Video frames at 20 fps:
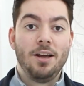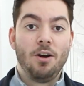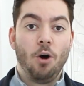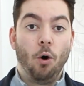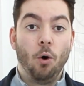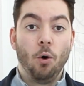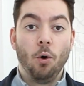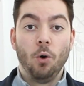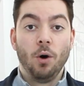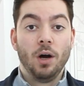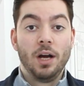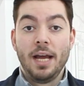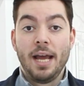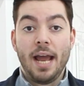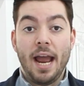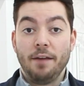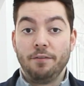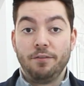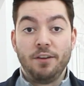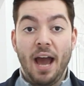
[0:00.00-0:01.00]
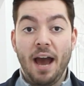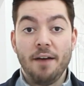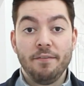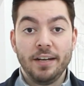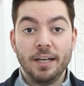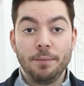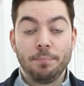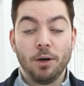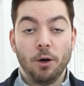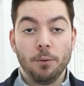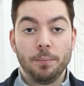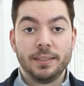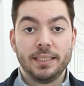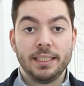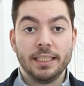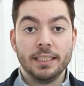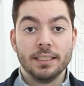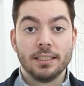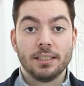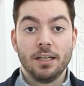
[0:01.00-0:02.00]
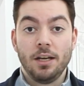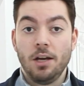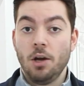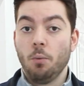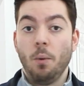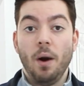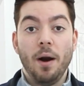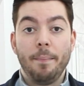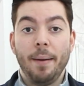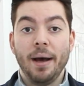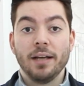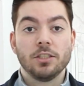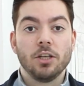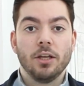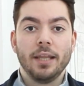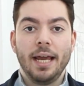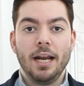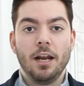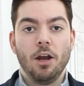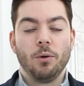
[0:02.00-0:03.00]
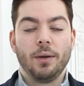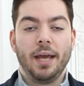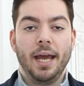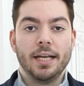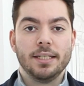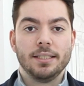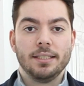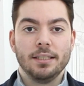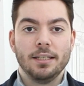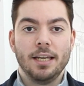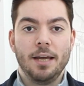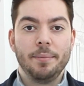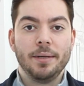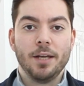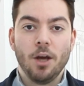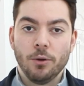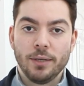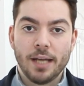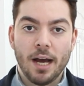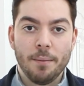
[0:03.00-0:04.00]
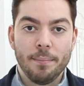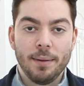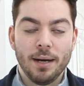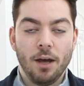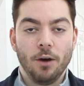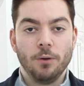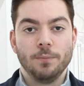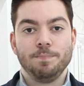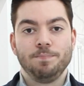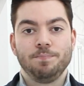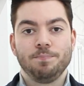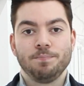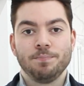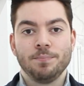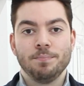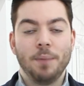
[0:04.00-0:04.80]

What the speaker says: or if you have any properties, whereabouts are they located? Let me know down below.